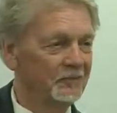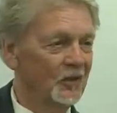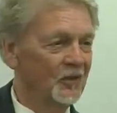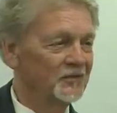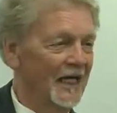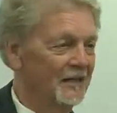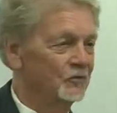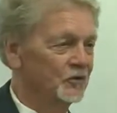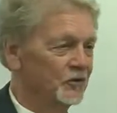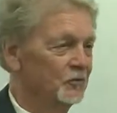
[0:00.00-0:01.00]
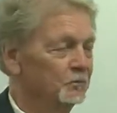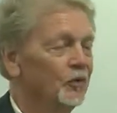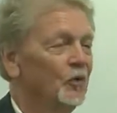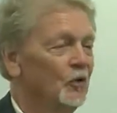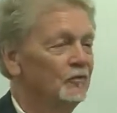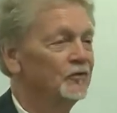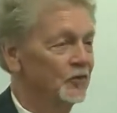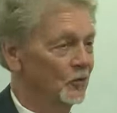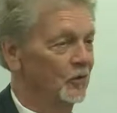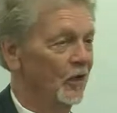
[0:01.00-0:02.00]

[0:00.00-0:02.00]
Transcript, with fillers: because that was to prove, so